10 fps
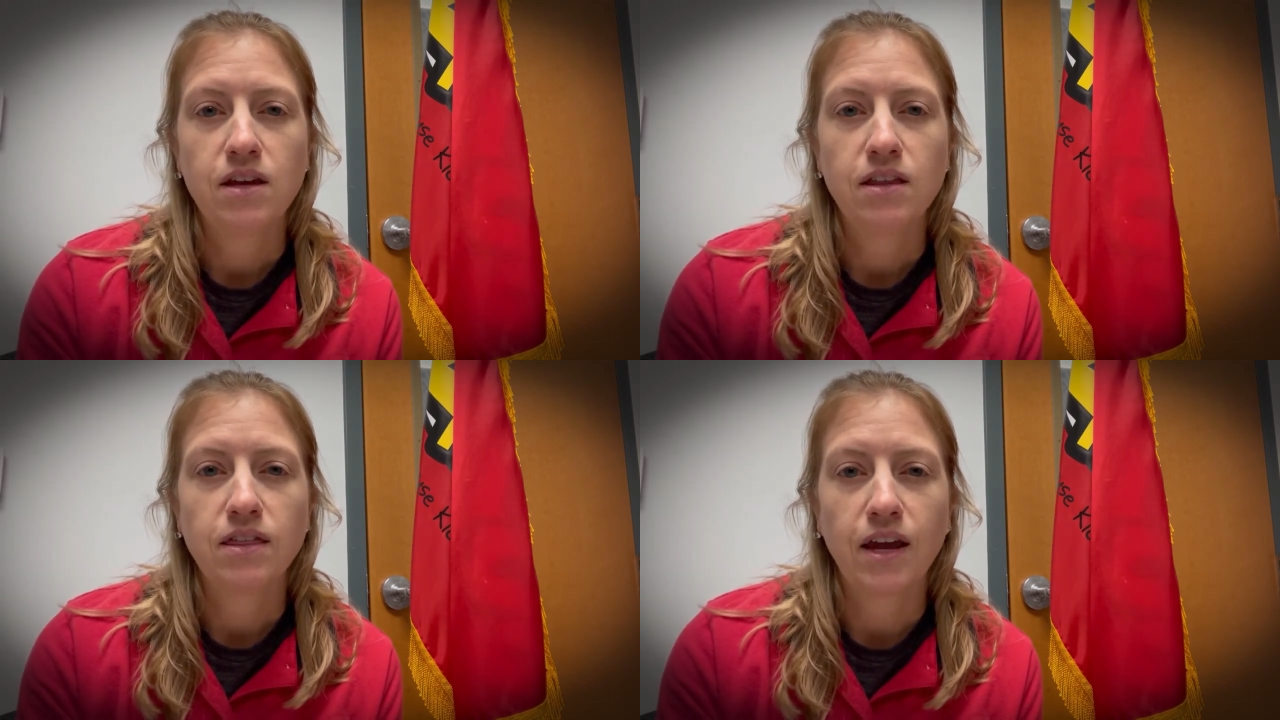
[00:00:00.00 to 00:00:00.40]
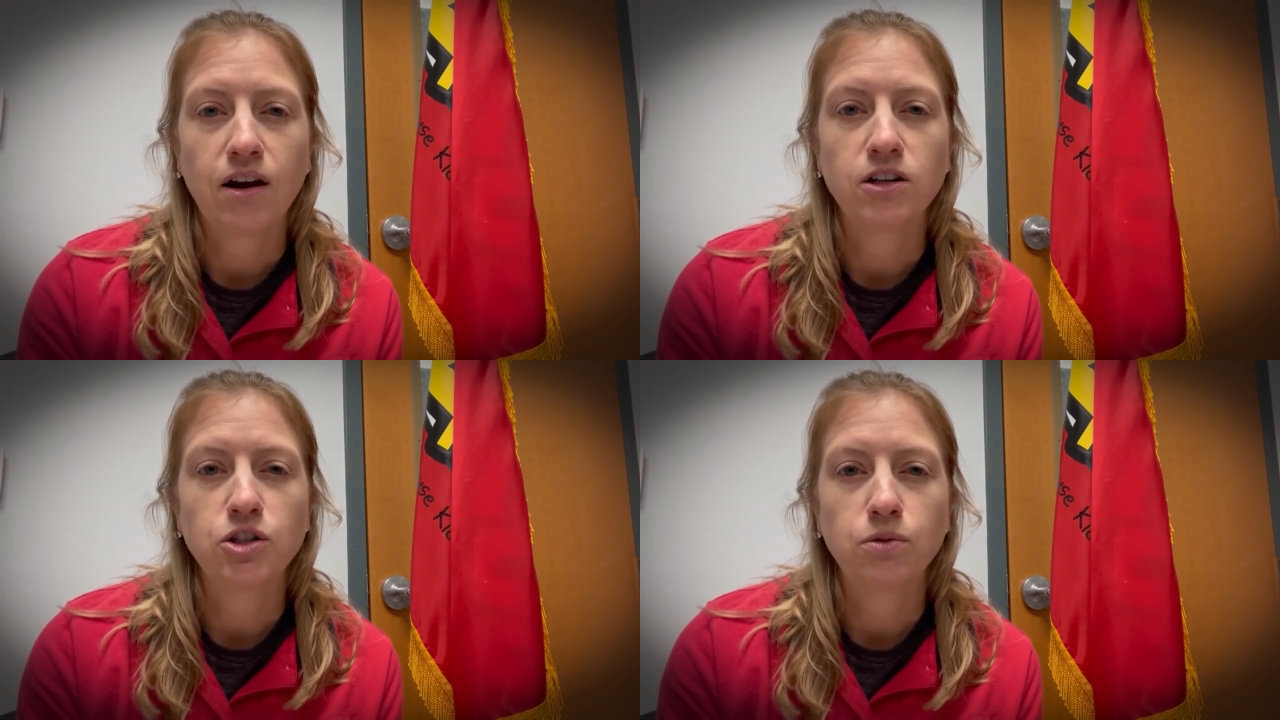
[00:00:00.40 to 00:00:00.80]
They
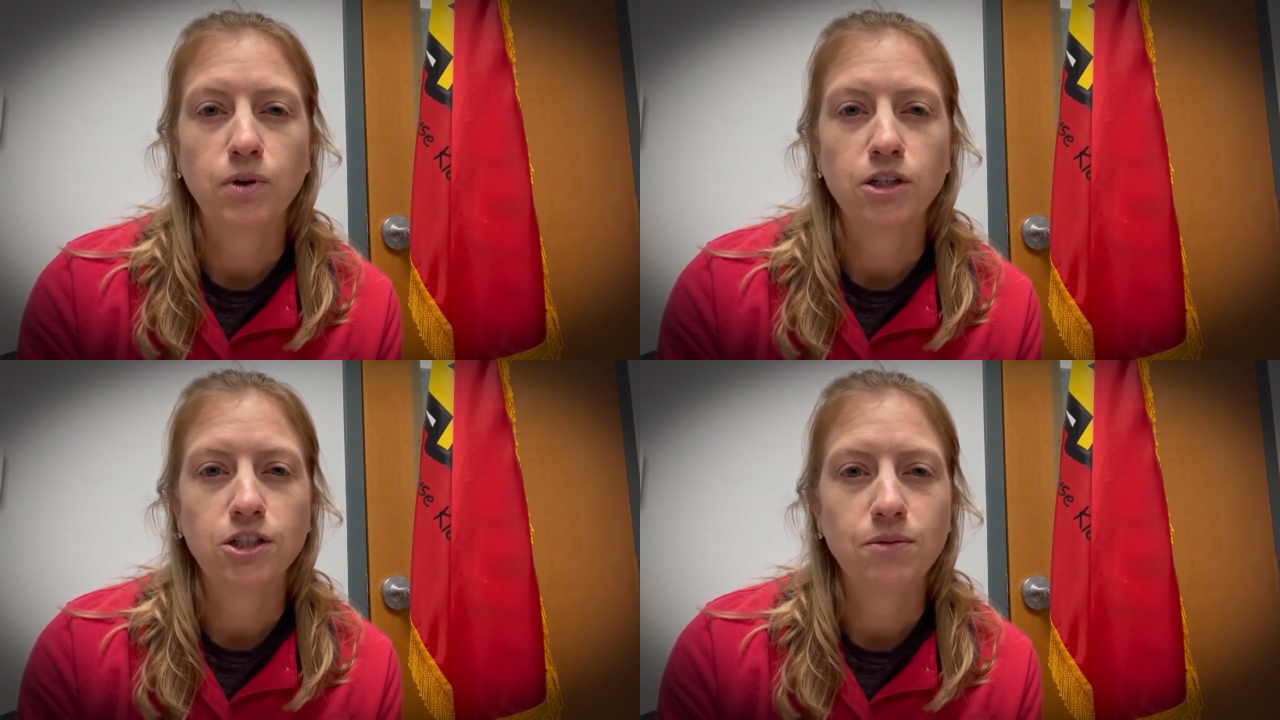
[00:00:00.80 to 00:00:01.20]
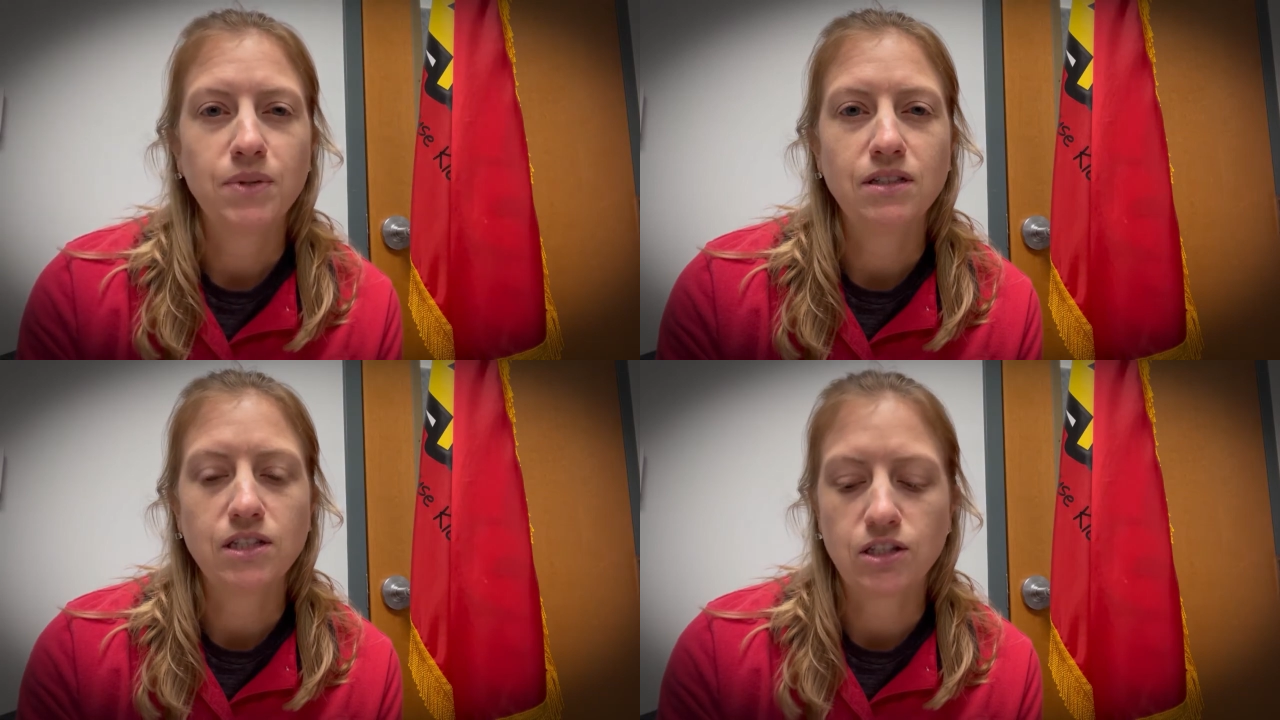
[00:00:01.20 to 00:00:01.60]
are to worship
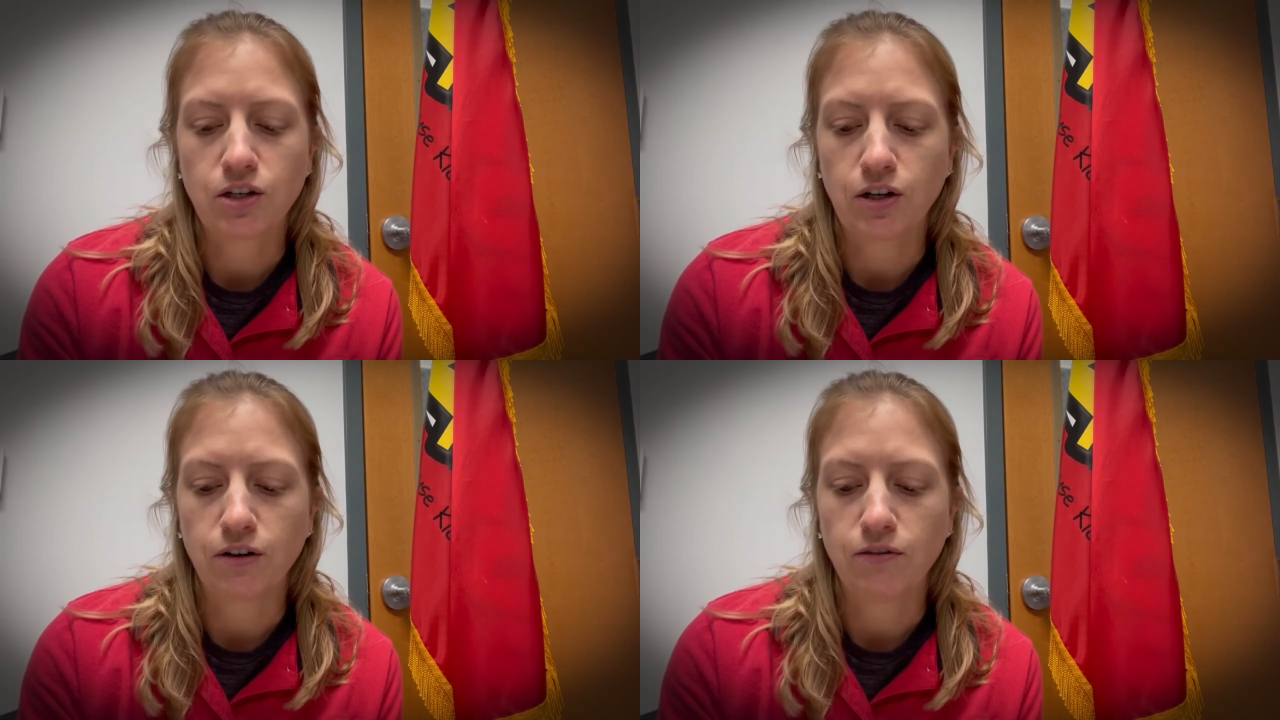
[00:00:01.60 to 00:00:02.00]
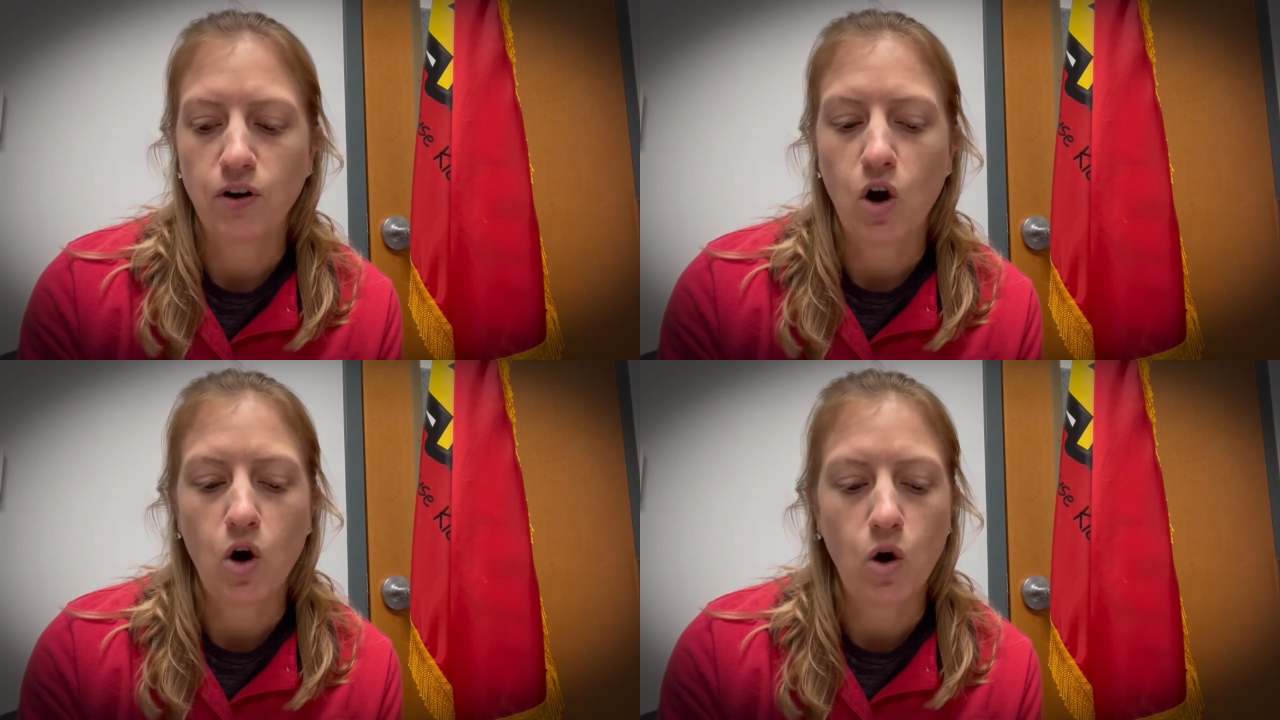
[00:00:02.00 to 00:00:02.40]
and serve
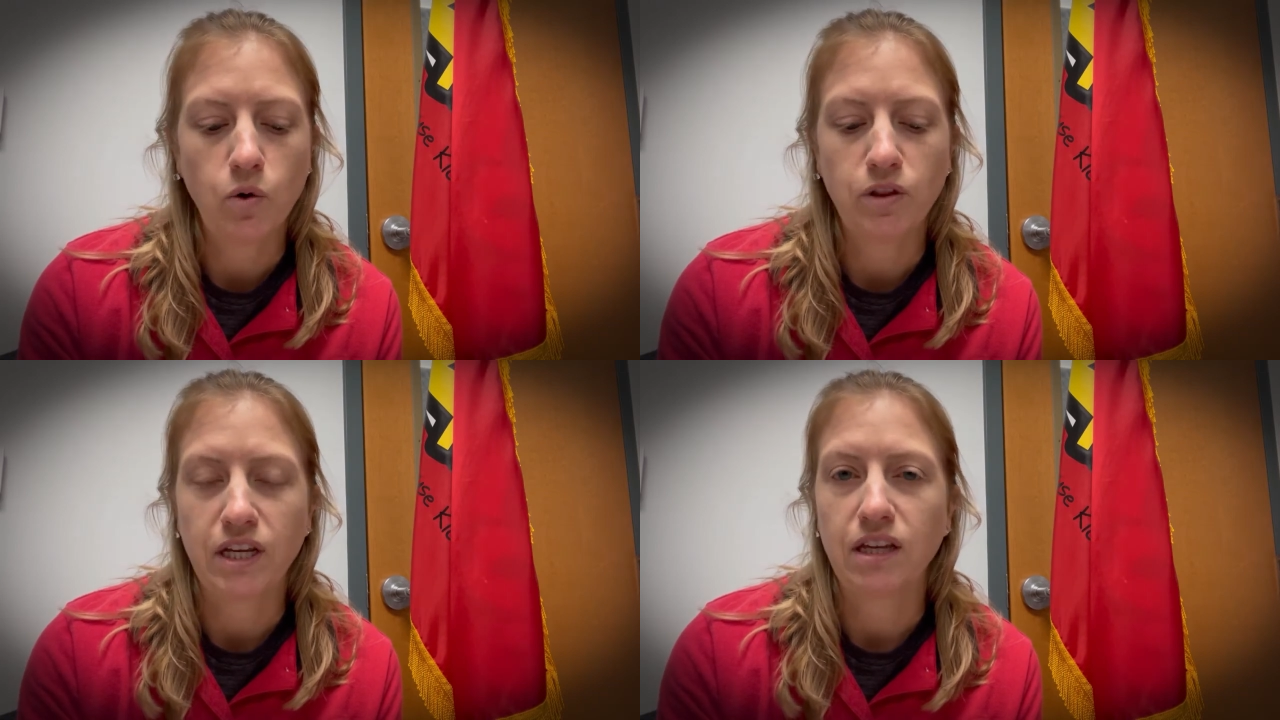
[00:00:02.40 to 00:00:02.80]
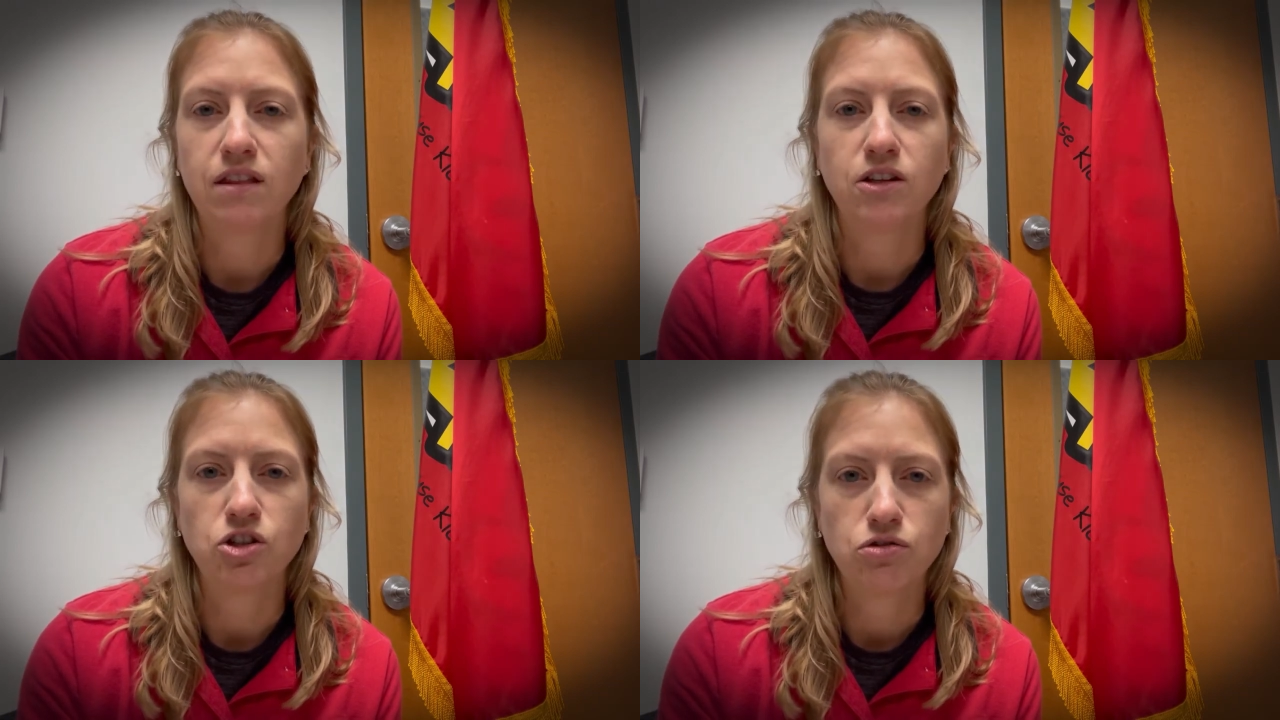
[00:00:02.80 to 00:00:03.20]
only
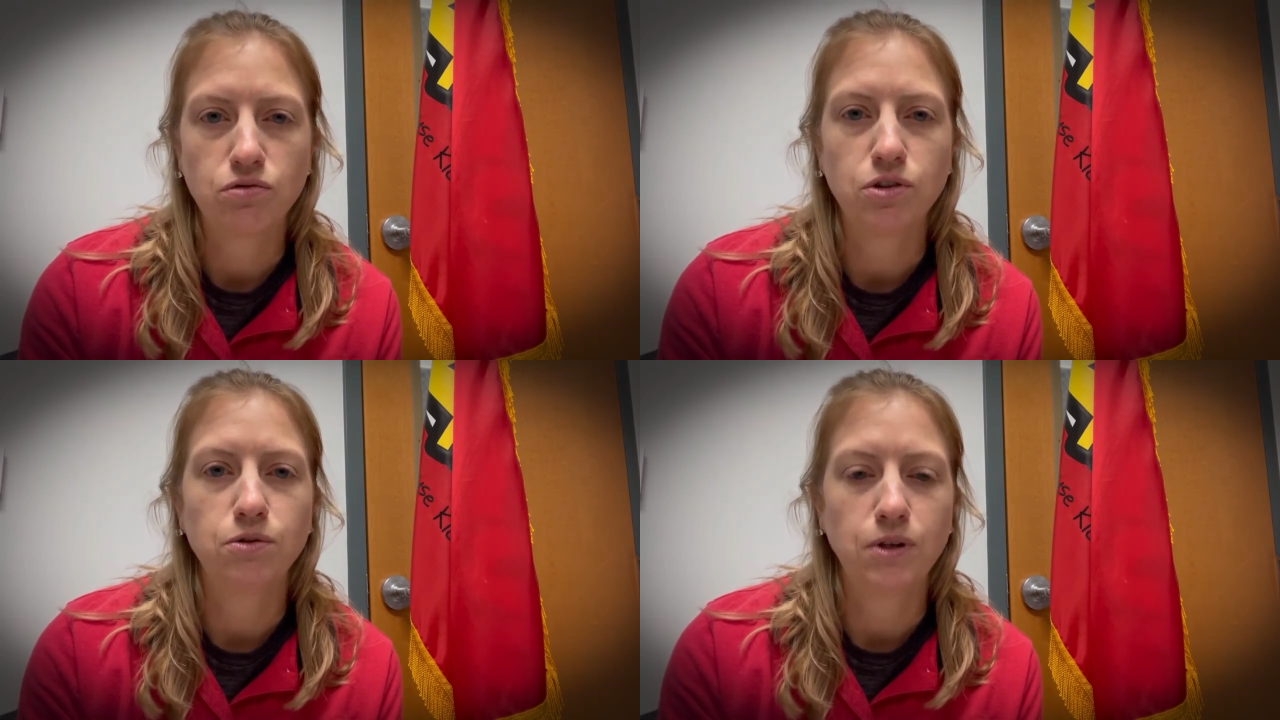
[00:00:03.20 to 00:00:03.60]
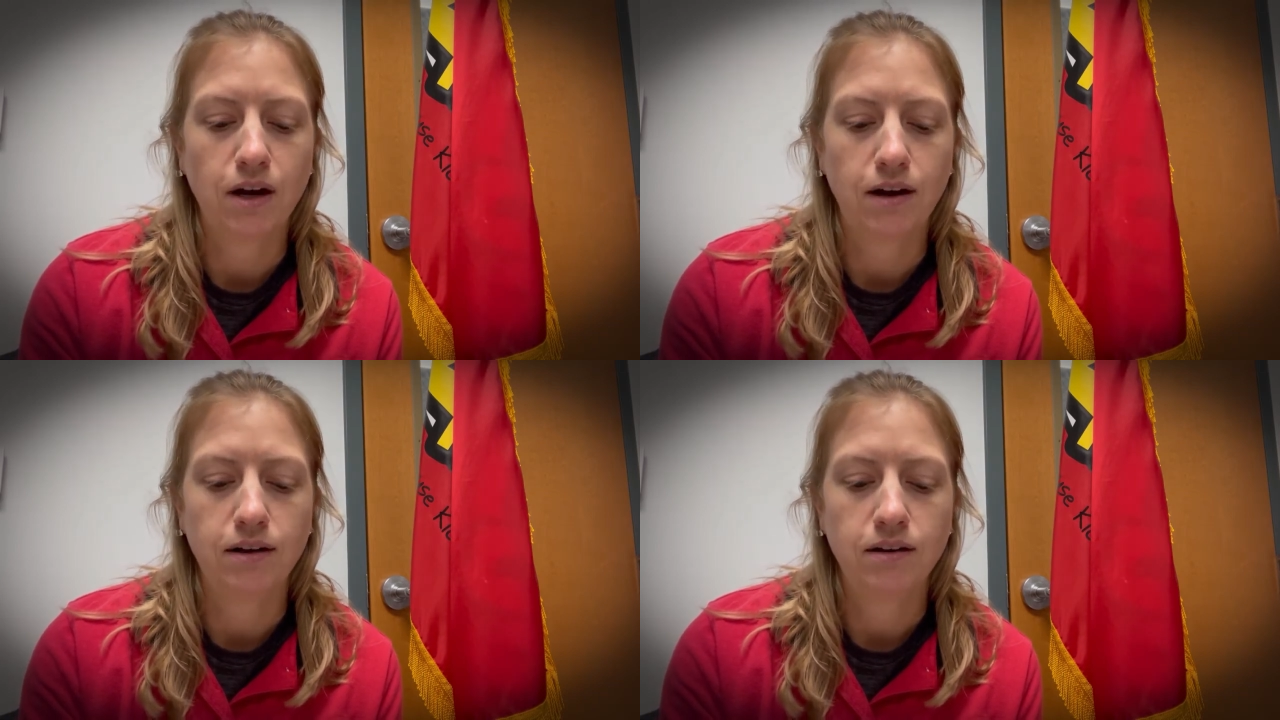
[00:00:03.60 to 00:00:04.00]
the true
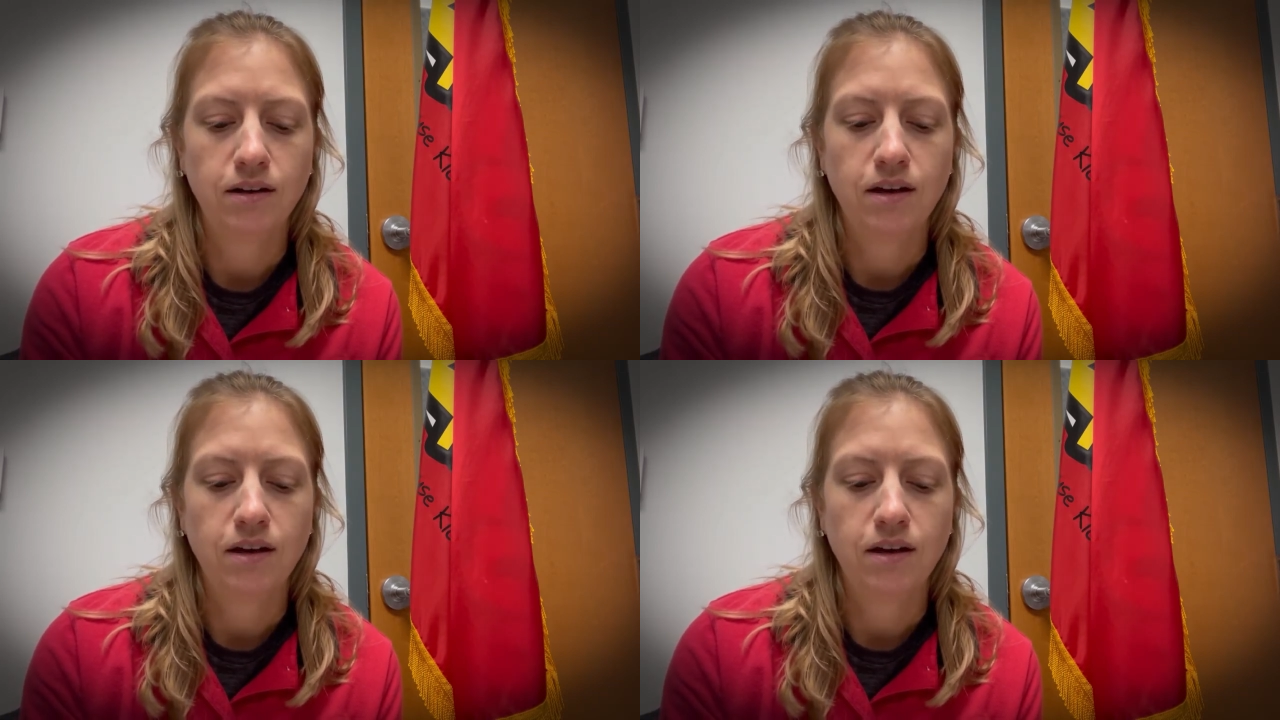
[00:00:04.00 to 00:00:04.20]
God.